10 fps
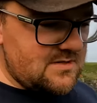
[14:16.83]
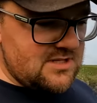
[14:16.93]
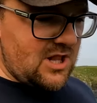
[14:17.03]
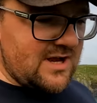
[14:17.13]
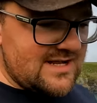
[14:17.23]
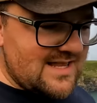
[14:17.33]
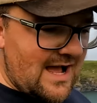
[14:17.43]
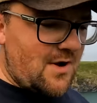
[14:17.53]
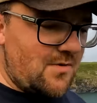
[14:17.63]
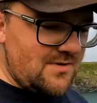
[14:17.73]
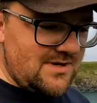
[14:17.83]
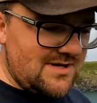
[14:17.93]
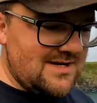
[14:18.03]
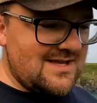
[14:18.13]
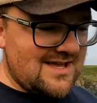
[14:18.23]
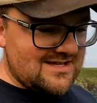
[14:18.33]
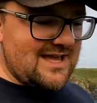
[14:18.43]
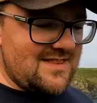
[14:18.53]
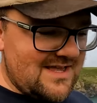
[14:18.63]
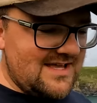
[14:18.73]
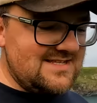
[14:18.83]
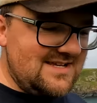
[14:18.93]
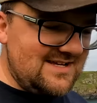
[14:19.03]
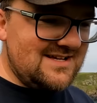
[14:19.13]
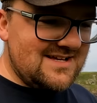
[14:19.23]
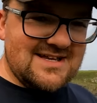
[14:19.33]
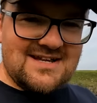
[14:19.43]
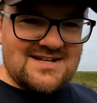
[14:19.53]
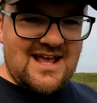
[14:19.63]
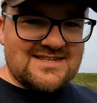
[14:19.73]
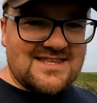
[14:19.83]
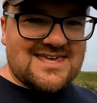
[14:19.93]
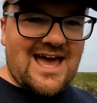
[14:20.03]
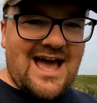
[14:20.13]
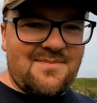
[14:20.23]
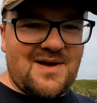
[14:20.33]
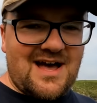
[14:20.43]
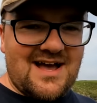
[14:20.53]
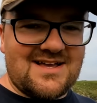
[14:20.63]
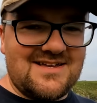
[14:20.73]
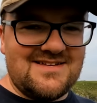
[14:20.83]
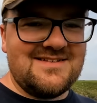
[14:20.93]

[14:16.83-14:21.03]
lying down and get this, next to the car park.